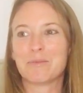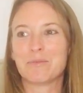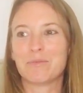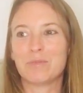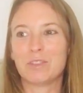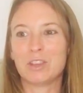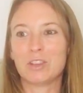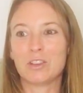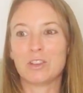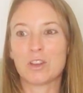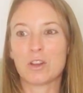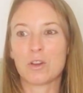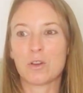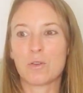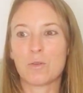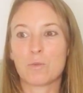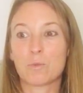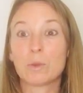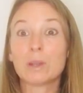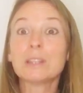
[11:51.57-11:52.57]
you
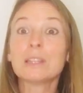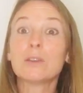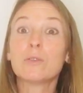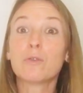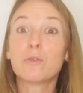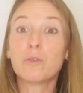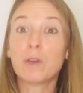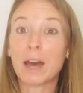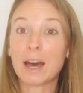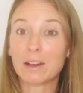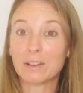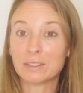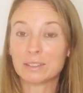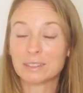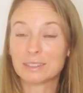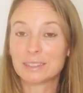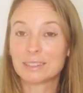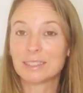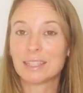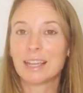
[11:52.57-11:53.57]
know, really felt
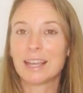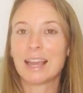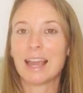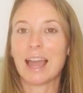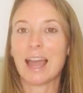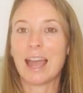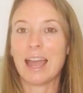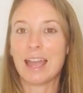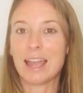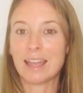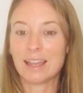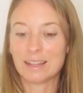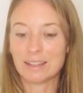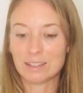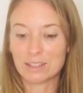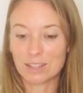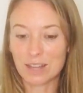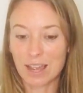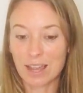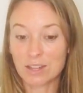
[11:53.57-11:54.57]

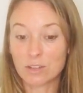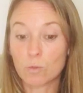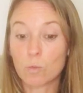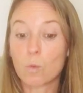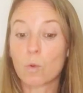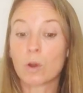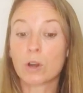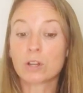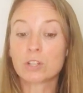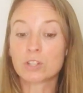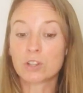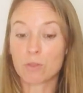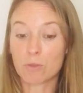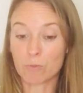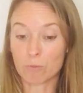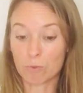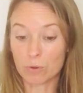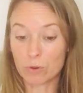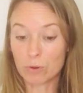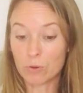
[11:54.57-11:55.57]
and worked
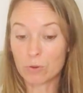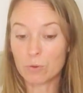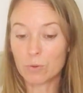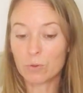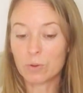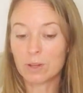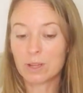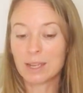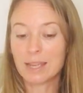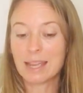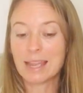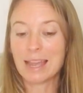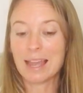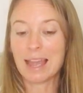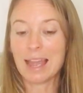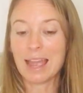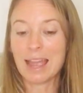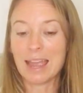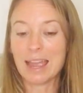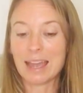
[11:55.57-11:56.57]
through.
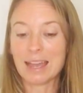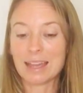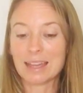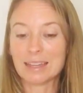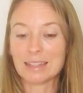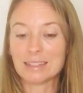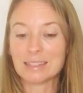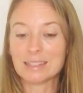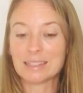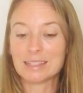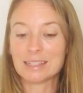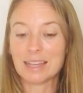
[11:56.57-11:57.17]
And